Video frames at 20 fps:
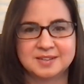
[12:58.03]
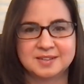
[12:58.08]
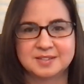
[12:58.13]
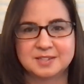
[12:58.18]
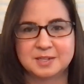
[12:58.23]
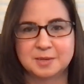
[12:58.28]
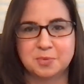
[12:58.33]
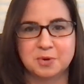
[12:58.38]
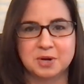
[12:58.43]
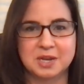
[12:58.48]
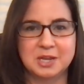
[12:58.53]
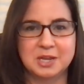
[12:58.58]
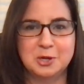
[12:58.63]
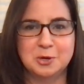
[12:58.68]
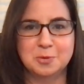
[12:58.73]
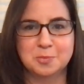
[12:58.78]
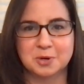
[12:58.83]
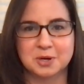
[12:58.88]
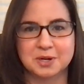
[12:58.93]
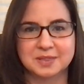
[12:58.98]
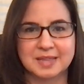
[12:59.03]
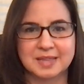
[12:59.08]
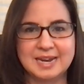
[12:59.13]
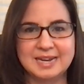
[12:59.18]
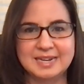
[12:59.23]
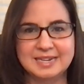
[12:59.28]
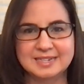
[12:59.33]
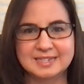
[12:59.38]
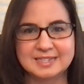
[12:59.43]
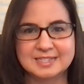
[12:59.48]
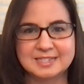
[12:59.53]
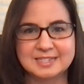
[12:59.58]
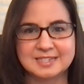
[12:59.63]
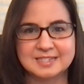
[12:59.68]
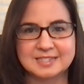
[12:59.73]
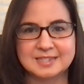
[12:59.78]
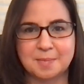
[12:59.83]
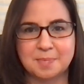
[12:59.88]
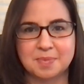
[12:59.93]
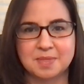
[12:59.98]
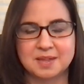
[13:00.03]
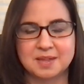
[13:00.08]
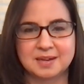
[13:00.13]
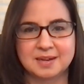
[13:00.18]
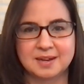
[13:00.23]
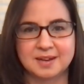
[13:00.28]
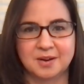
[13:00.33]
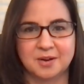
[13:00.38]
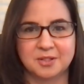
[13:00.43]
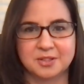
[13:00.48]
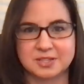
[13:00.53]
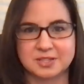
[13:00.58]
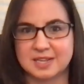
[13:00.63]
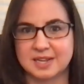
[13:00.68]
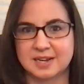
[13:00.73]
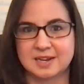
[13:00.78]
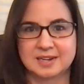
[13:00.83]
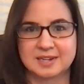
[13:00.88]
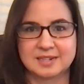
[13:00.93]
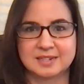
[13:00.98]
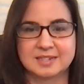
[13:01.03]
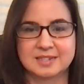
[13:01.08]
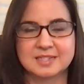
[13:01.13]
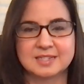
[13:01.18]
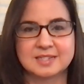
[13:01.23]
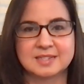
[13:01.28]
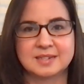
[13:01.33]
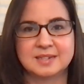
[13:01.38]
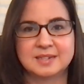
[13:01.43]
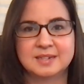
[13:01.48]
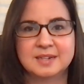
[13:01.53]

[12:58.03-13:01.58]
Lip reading: to bring humor and lightness to something, and all of a sudden it's